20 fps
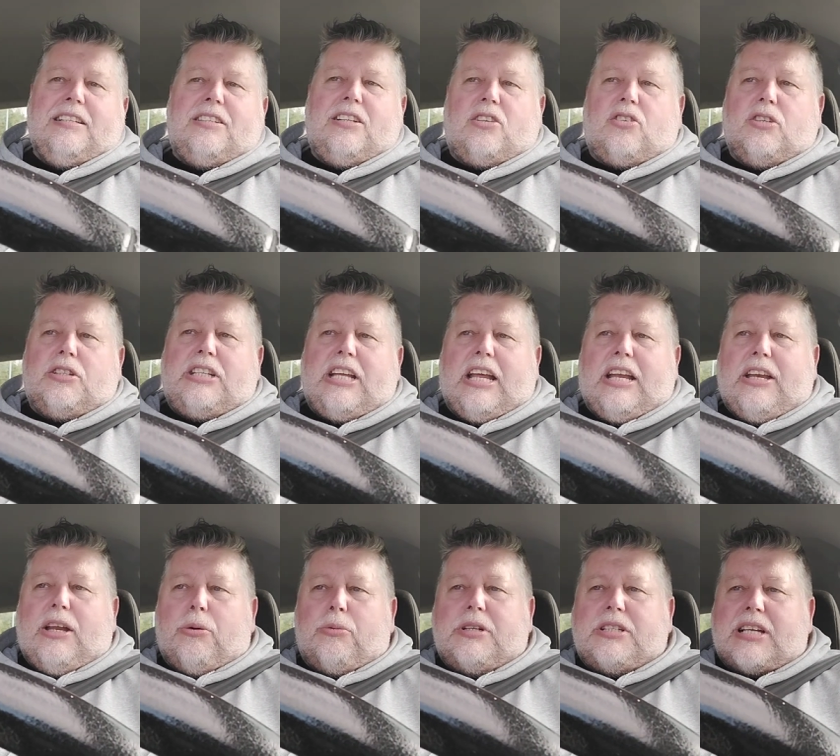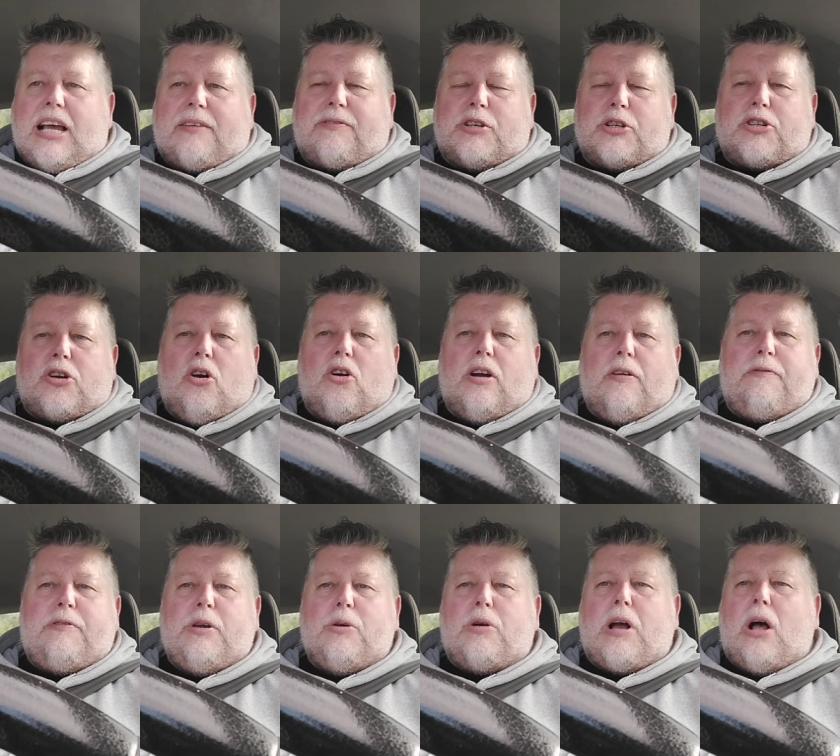to continue. He's after scoring a
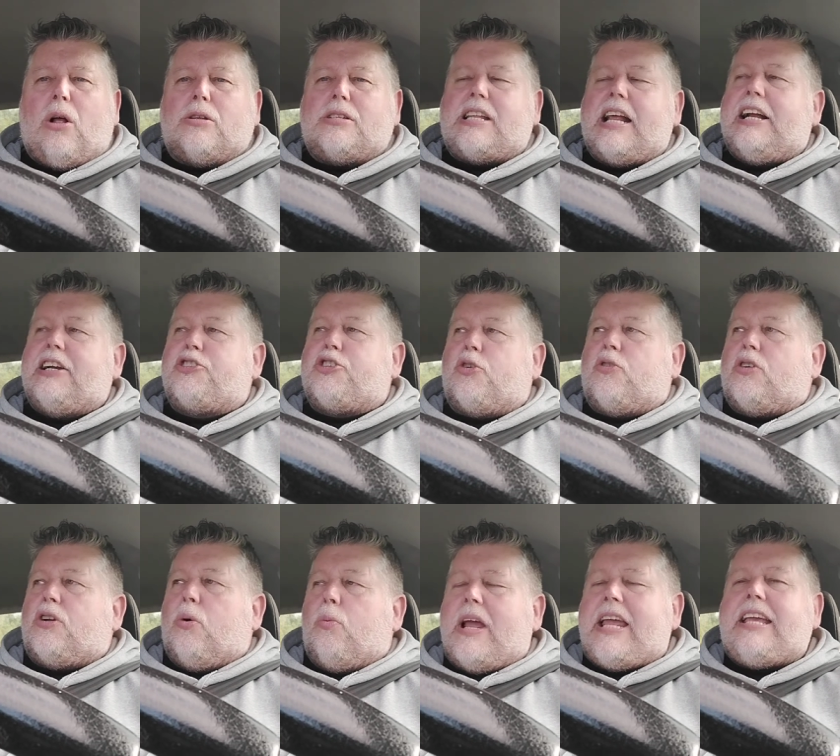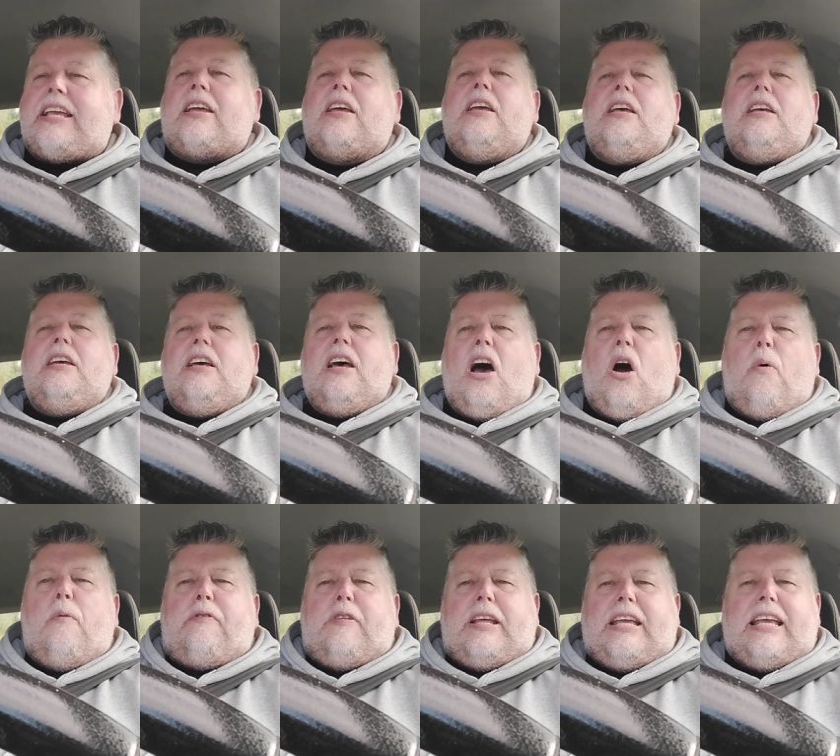few goals there during the week.
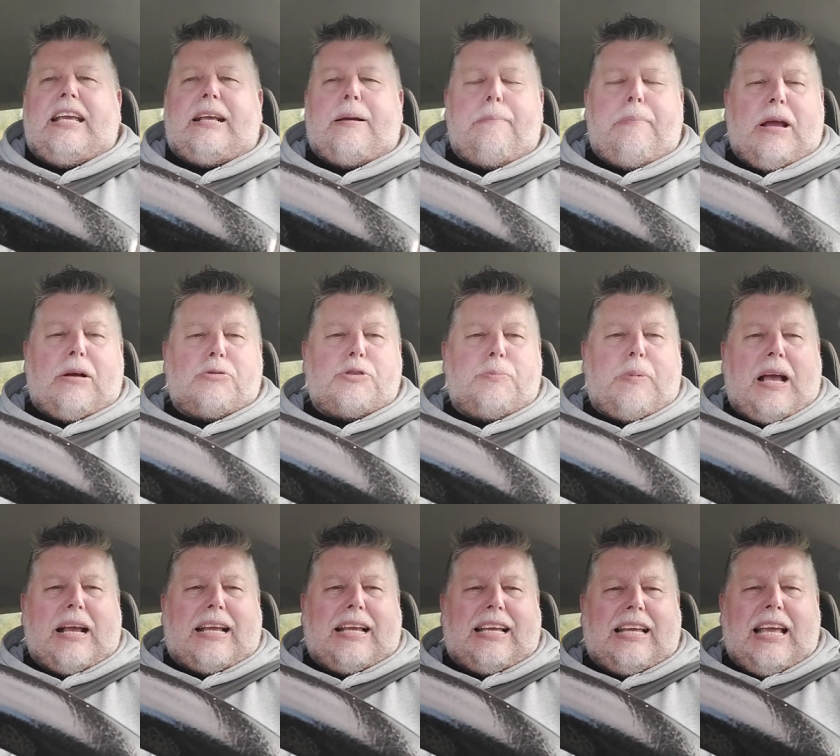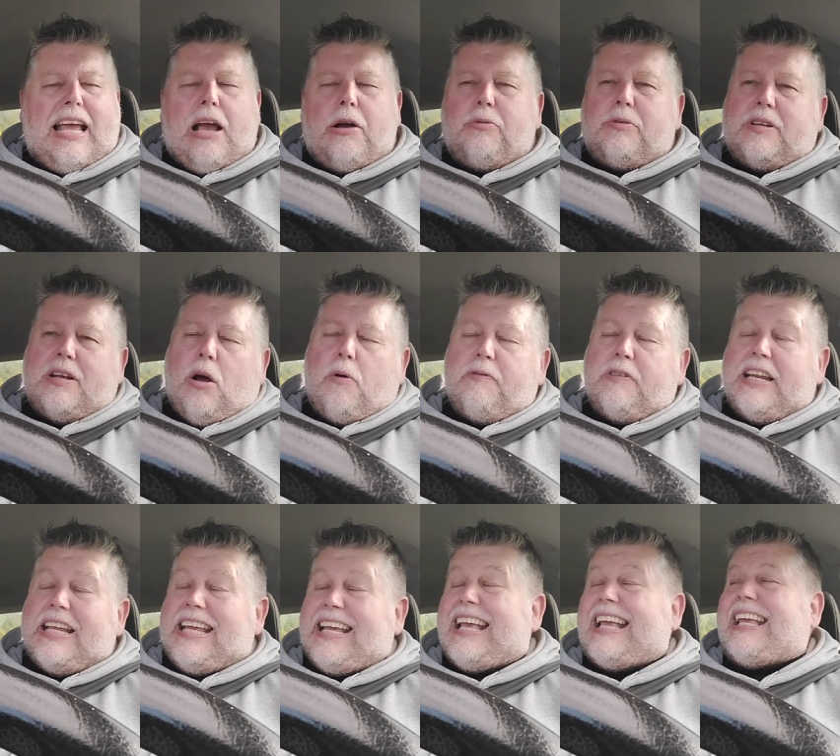Hopefully he can bounce back and
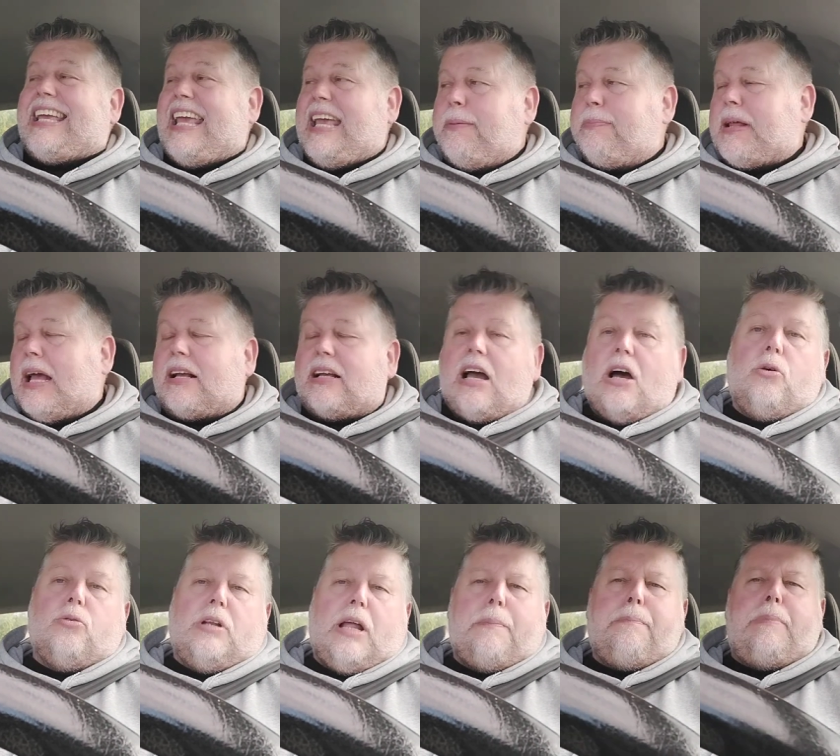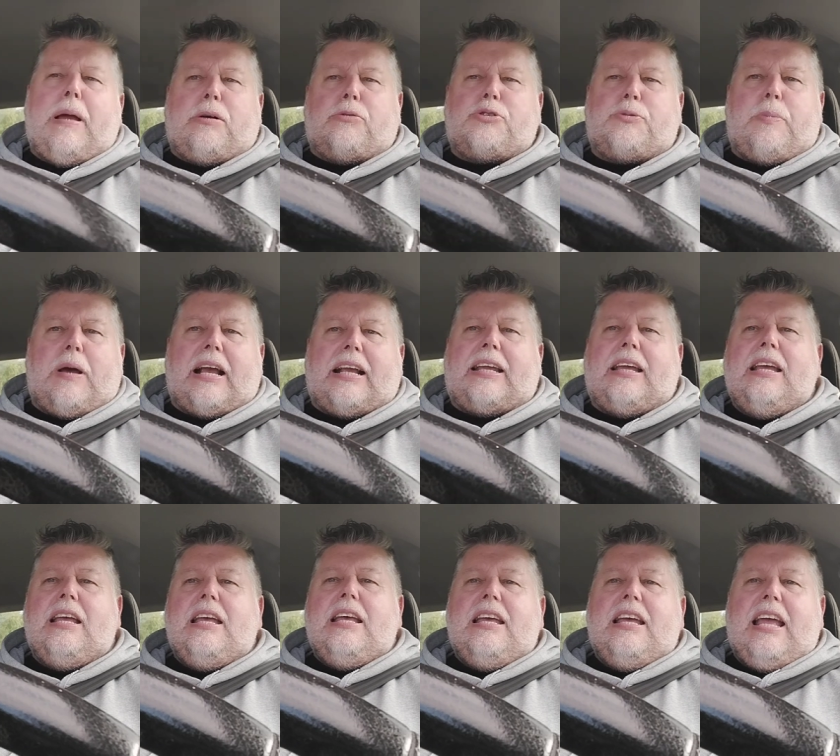hopefully he can keep that going, not bounce back.
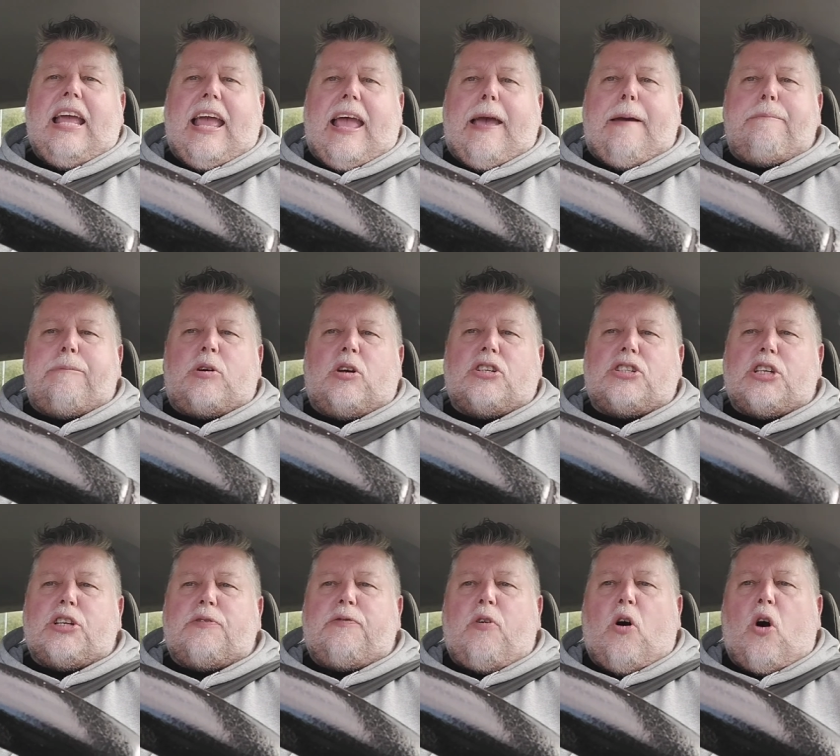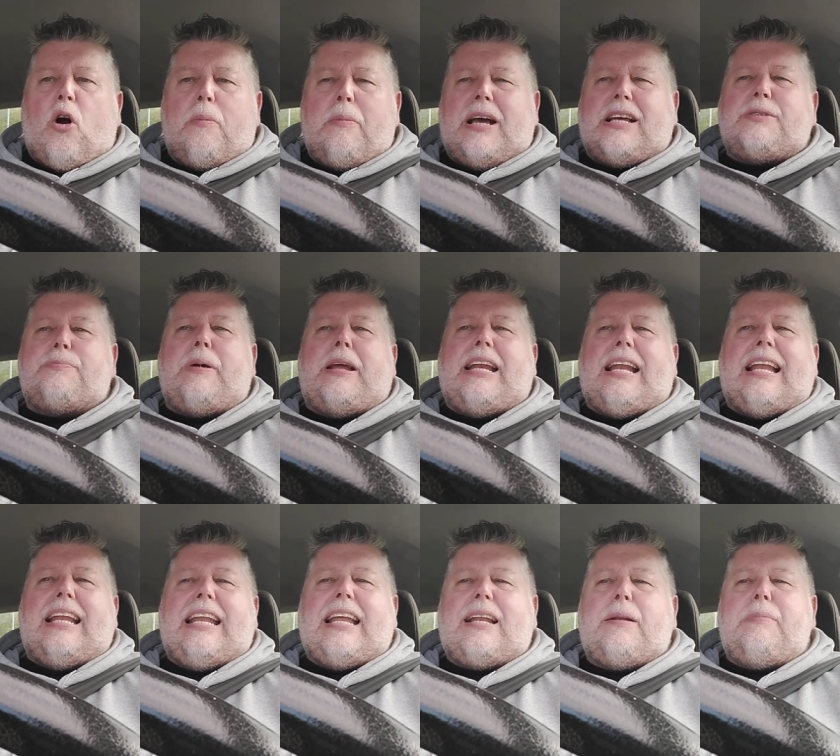Because his form has been
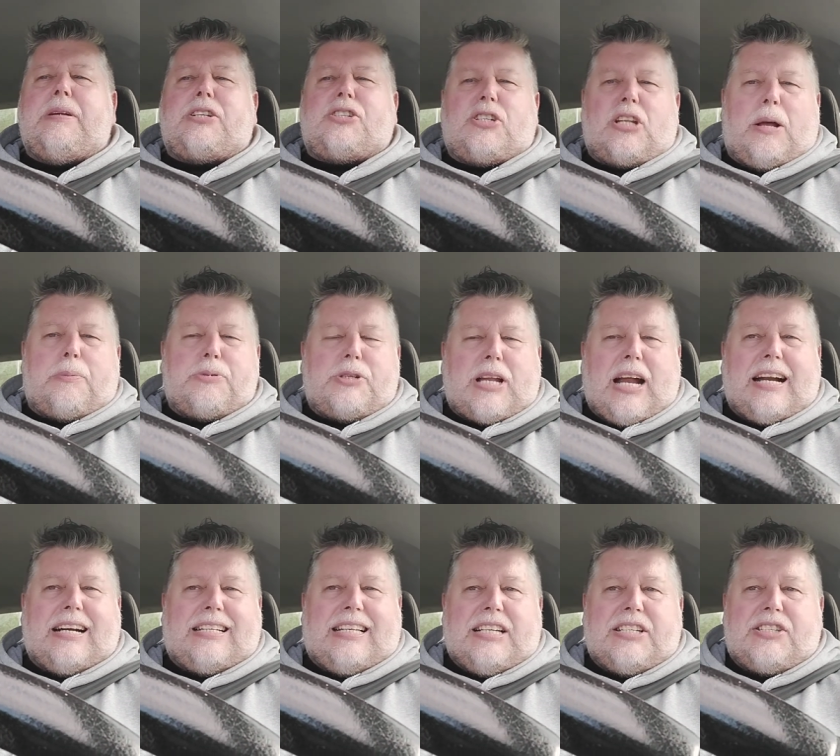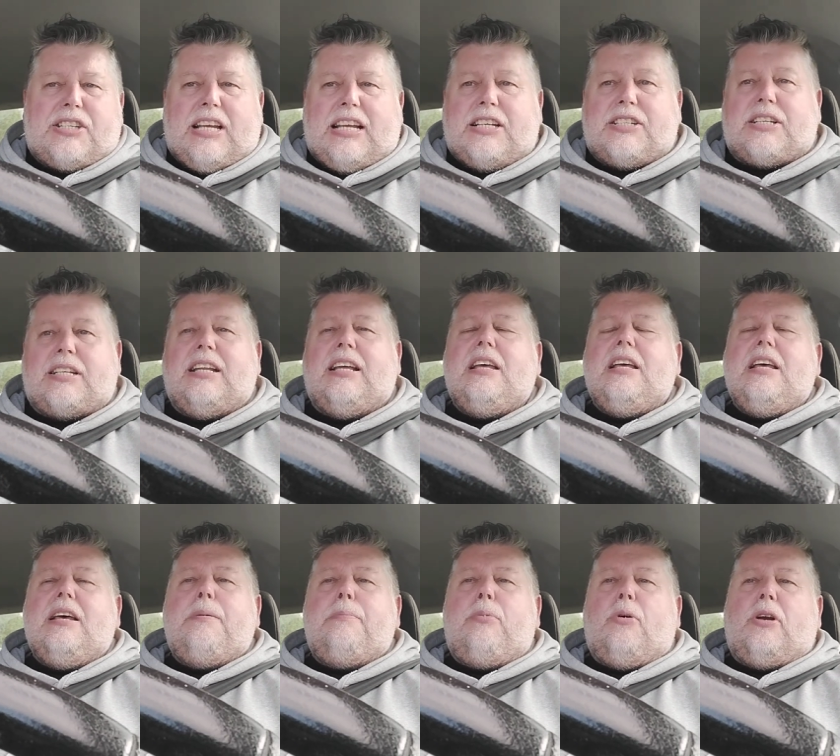a little bit stop-start this season.
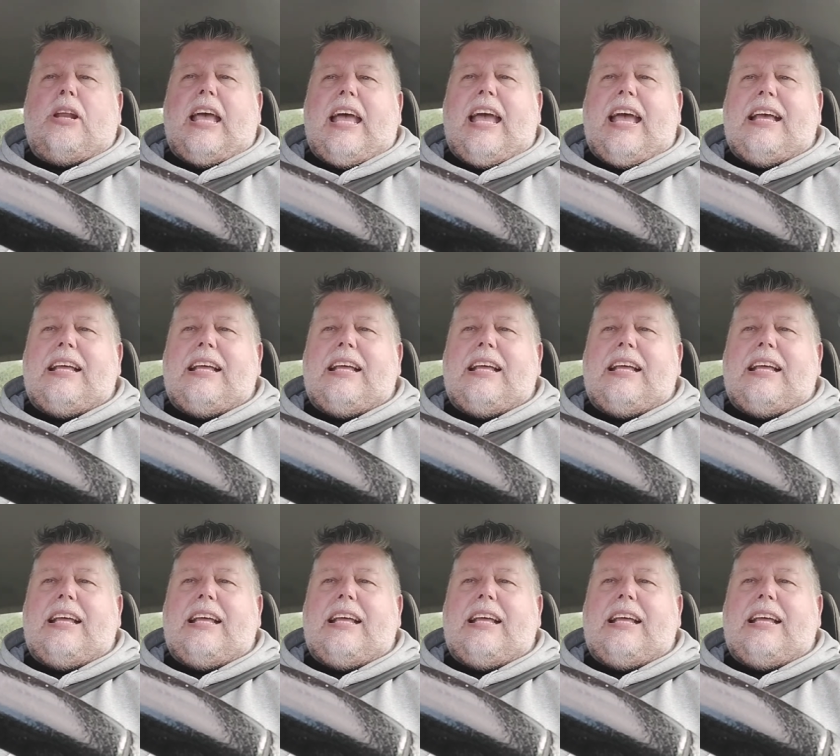But